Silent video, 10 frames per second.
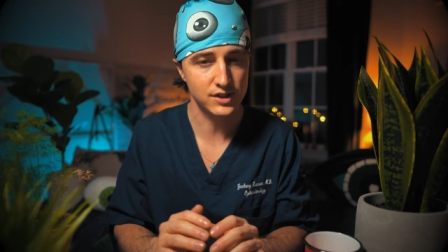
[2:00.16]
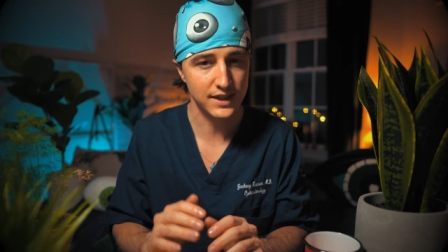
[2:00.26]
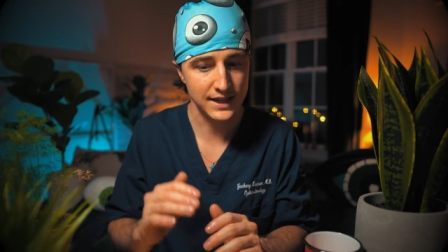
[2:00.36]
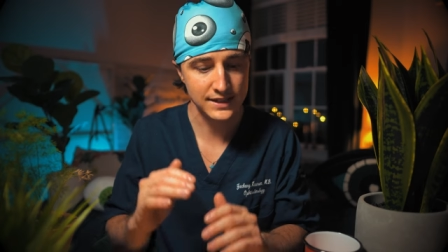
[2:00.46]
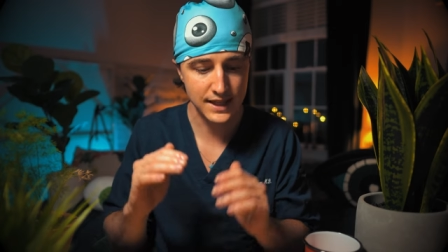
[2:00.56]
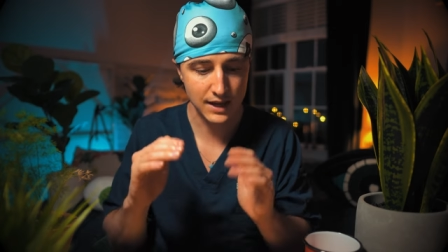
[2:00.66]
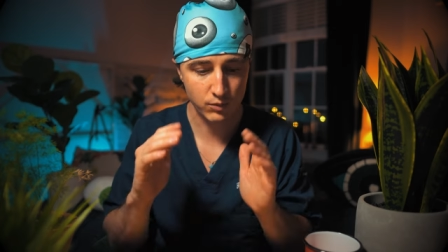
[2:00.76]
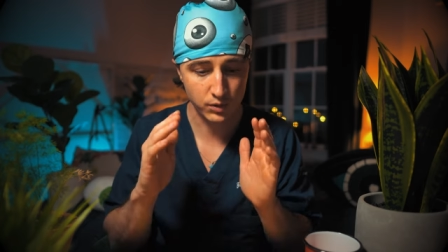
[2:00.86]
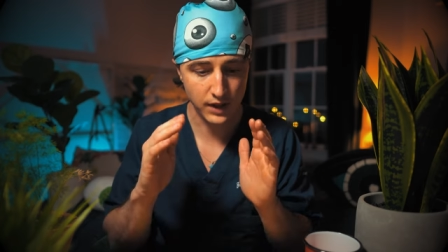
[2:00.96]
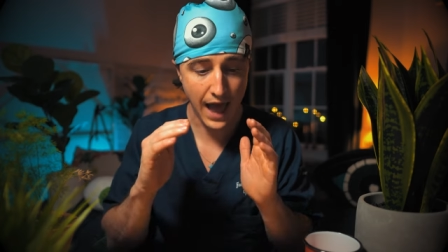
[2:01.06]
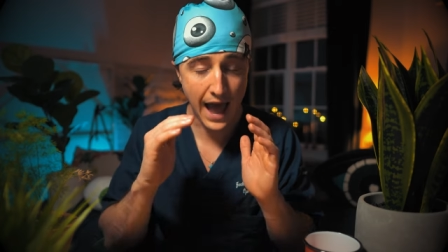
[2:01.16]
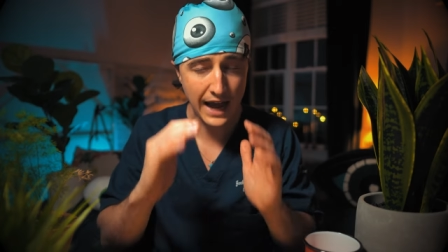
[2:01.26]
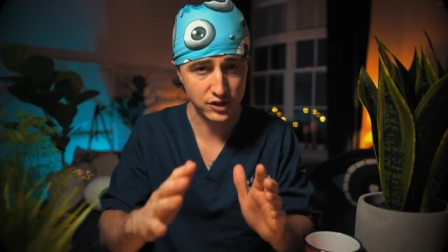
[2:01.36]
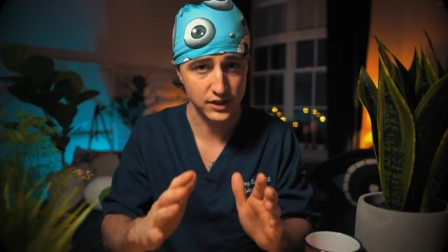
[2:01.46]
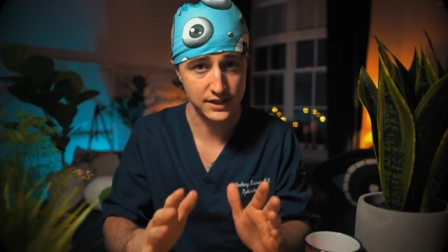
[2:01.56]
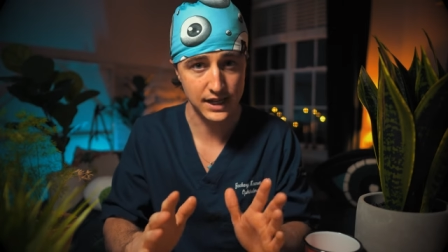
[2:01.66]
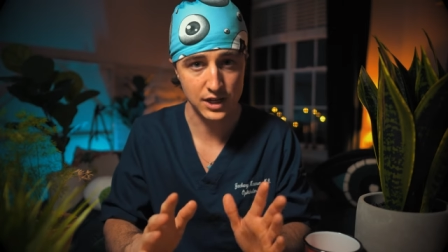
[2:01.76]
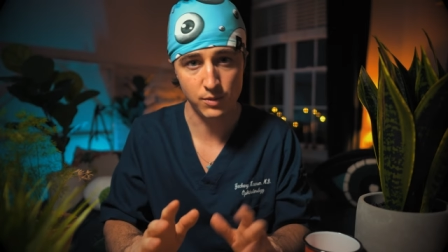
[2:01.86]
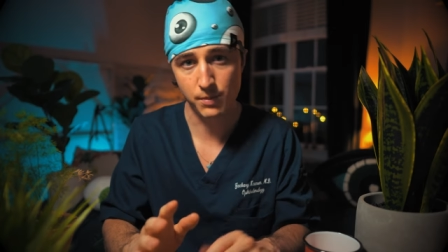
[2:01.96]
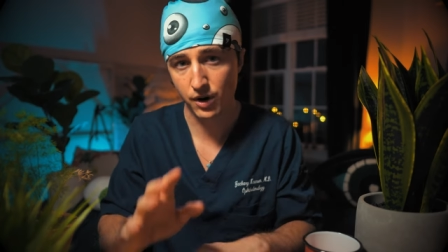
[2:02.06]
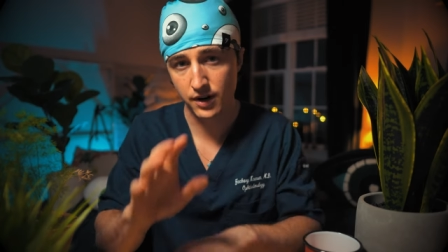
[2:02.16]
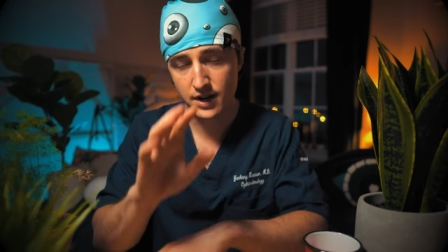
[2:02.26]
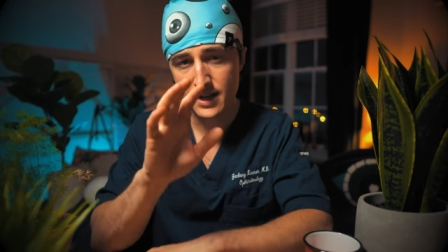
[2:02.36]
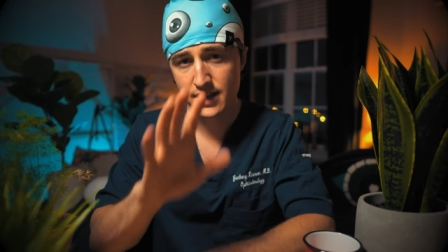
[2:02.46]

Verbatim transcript: things that will actually set you apart.